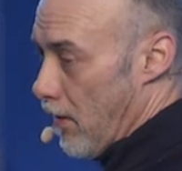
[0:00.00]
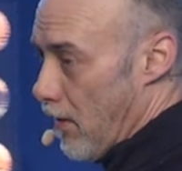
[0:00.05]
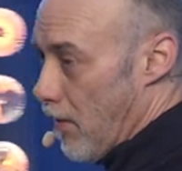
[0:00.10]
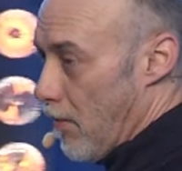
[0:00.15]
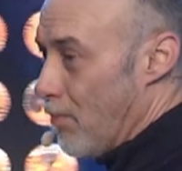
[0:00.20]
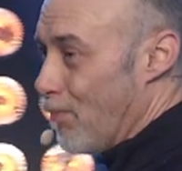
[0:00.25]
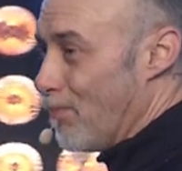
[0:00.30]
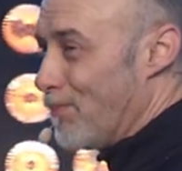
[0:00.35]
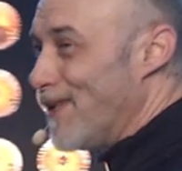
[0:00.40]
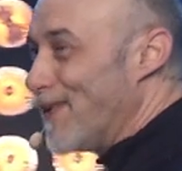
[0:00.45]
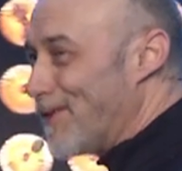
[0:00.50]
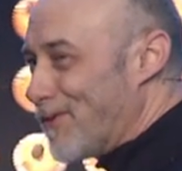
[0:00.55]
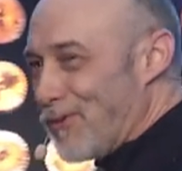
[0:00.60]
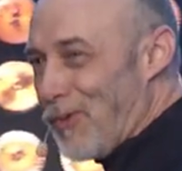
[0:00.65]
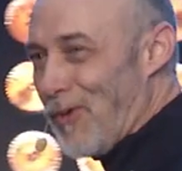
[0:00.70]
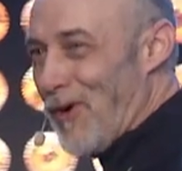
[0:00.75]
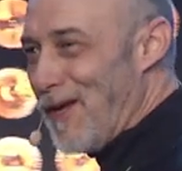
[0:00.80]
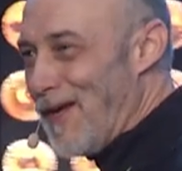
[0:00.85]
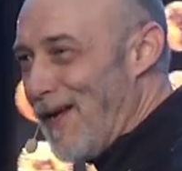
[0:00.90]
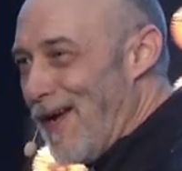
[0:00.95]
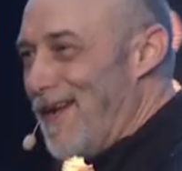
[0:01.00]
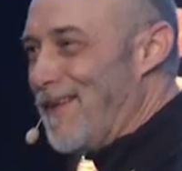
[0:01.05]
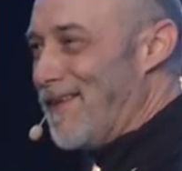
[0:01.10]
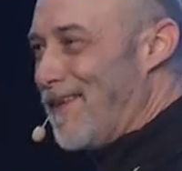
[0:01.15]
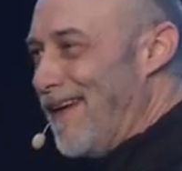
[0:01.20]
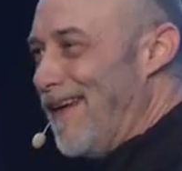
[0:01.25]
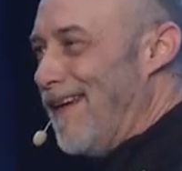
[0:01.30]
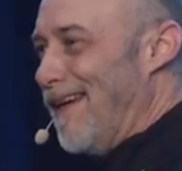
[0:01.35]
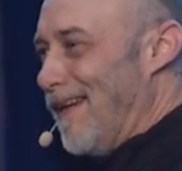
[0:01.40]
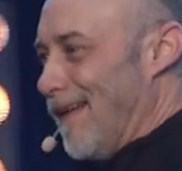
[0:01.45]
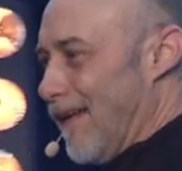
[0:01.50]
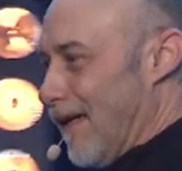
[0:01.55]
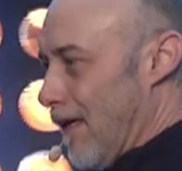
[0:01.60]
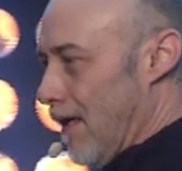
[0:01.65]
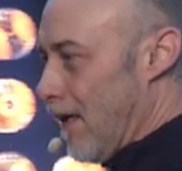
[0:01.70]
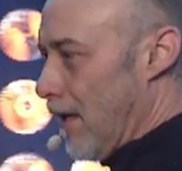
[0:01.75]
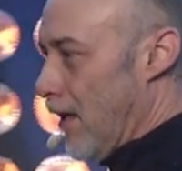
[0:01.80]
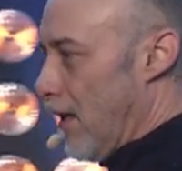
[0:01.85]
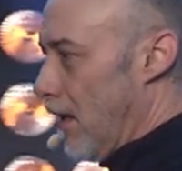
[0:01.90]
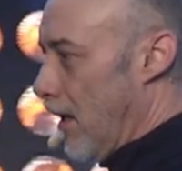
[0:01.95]
But 2018,
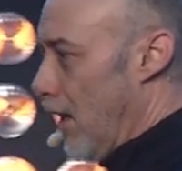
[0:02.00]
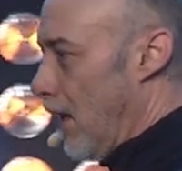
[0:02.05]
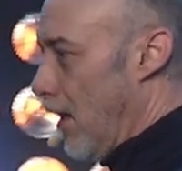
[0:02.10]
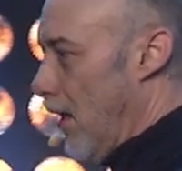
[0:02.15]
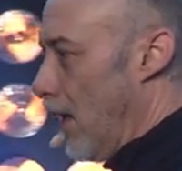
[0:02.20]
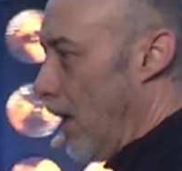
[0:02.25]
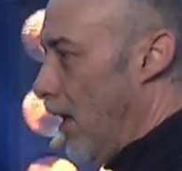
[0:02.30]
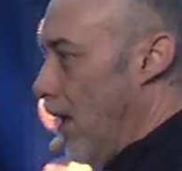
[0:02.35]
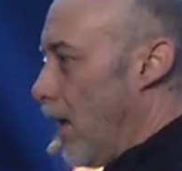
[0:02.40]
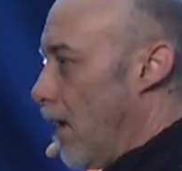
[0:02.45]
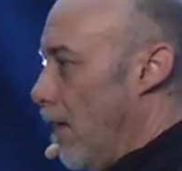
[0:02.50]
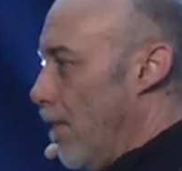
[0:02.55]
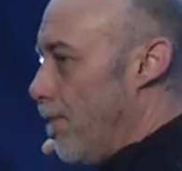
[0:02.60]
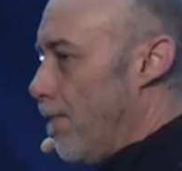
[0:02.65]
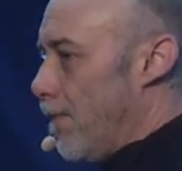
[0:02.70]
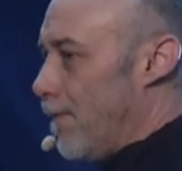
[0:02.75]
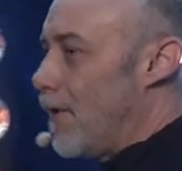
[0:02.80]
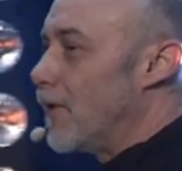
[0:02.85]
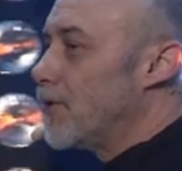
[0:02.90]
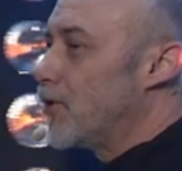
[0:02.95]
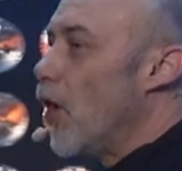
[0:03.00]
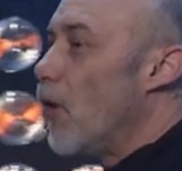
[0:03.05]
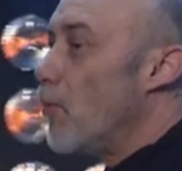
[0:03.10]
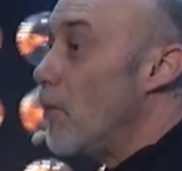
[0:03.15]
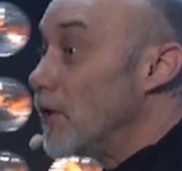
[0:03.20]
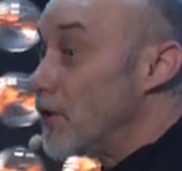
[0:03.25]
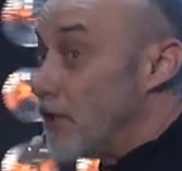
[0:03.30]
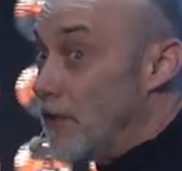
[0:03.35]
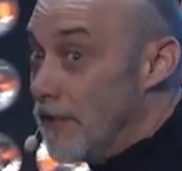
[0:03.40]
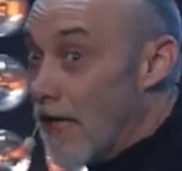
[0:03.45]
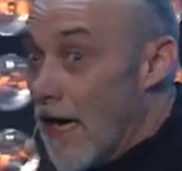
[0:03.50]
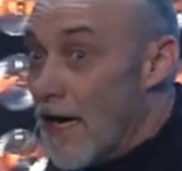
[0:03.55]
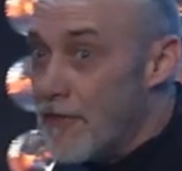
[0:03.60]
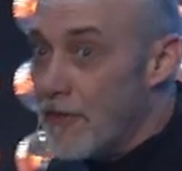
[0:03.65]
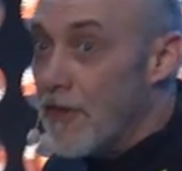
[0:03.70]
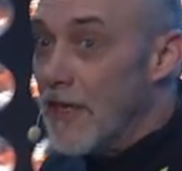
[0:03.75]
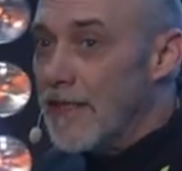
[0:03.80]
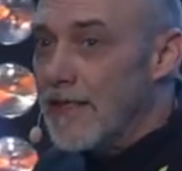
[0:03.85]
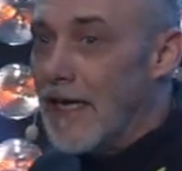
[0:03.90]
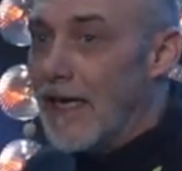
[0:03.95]
there's almost
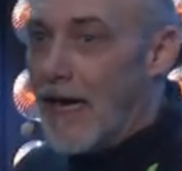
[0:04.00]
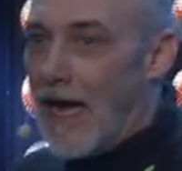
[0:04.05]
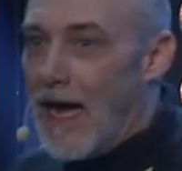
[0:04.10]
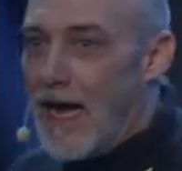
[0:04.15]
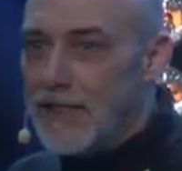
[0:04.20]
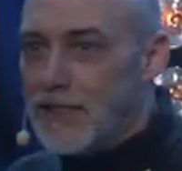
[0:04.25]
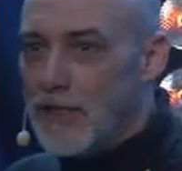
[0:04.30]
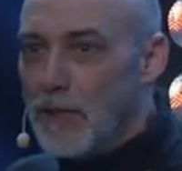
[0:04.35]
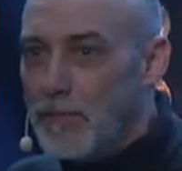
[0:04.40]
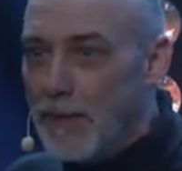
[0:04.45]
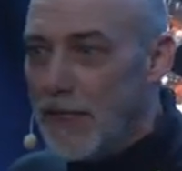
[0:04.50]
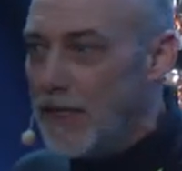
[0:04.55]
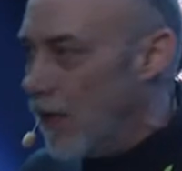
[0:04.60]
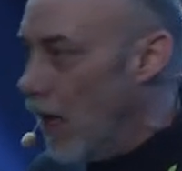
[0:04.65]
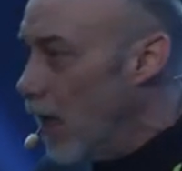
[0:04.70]
nothing that hasn't been done